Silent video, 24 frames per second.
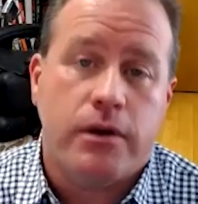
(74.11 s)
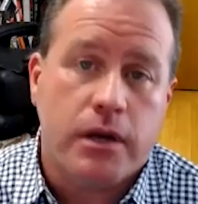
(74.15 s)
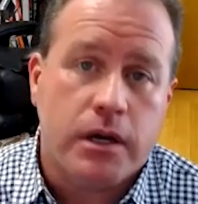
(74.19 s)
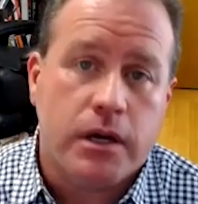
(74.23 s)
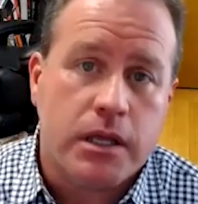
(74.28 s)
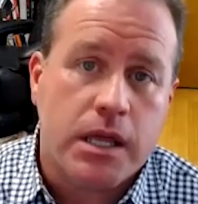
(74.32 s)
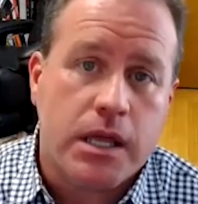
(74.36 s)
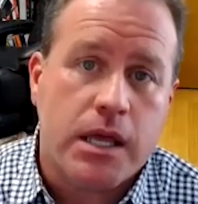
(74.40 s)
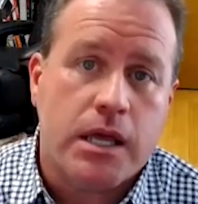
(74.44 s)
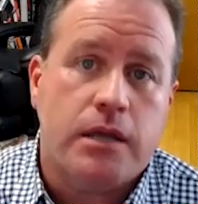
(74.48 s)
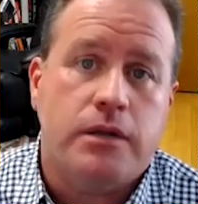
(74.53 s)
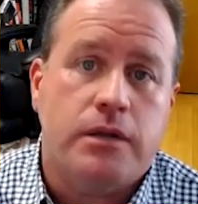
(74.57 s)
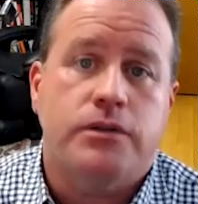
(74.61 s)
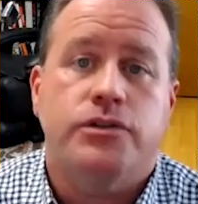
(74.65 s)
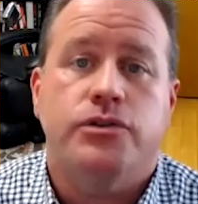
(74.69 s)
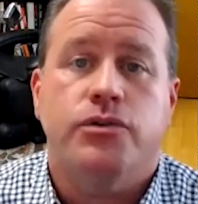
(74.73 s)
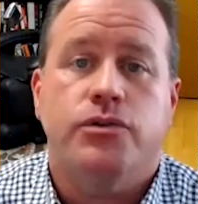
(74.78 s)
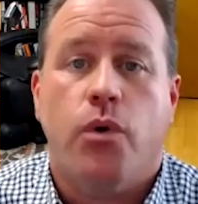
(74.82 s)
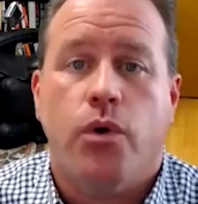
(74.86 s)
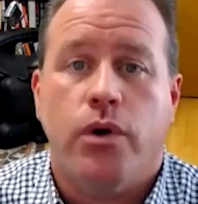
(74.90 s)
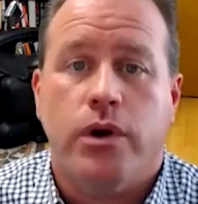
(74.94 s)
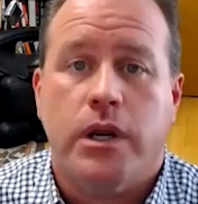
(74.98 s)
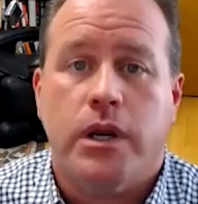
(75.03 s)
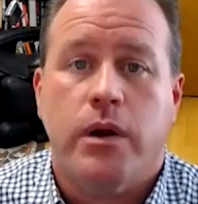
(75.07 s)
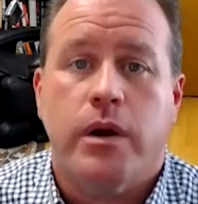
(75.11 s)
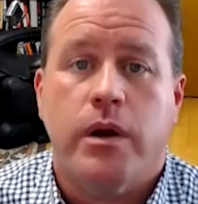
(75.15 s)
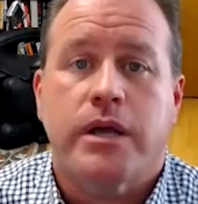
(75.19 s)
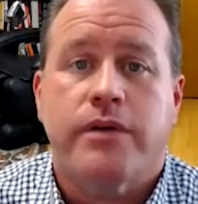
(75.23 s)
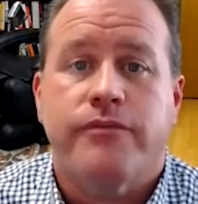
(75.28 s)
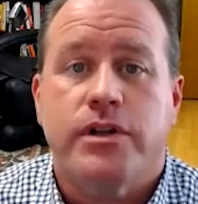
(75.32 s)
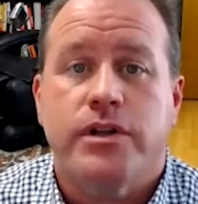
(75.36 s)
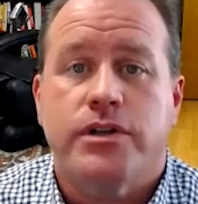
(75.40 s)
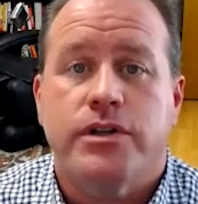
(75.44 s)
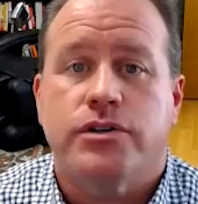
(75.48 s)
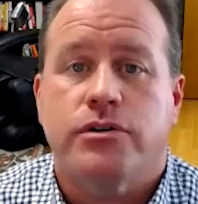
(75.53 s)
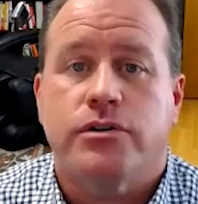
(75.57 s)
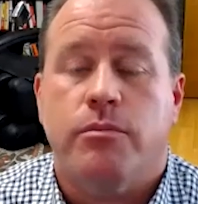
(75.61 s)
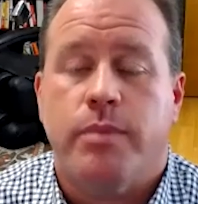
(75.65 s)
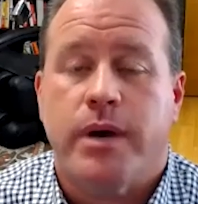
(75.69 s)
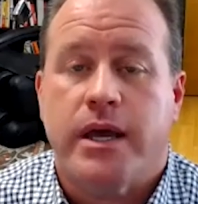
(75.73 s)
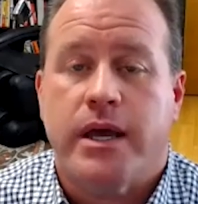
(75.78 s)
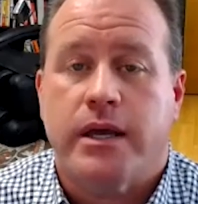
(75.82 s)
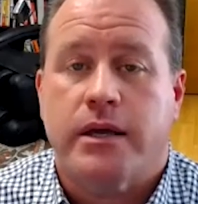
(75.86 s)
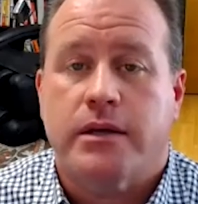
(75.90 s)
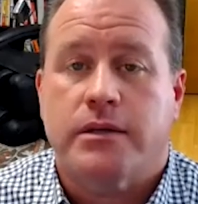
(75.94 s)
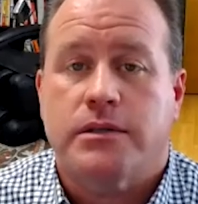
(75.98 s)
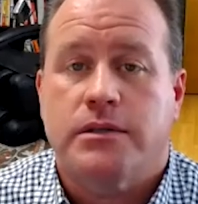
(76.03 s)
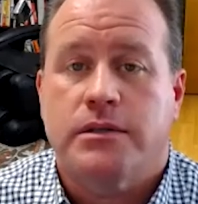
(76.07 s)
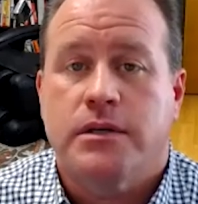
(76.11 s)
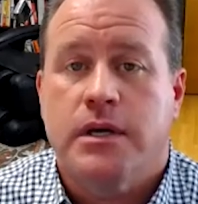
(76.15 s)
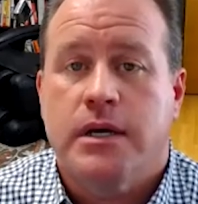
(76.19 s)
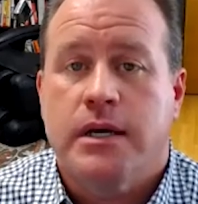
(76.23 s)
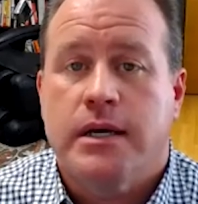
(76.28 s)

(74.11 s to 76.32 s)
again, to ordinary conventional banks.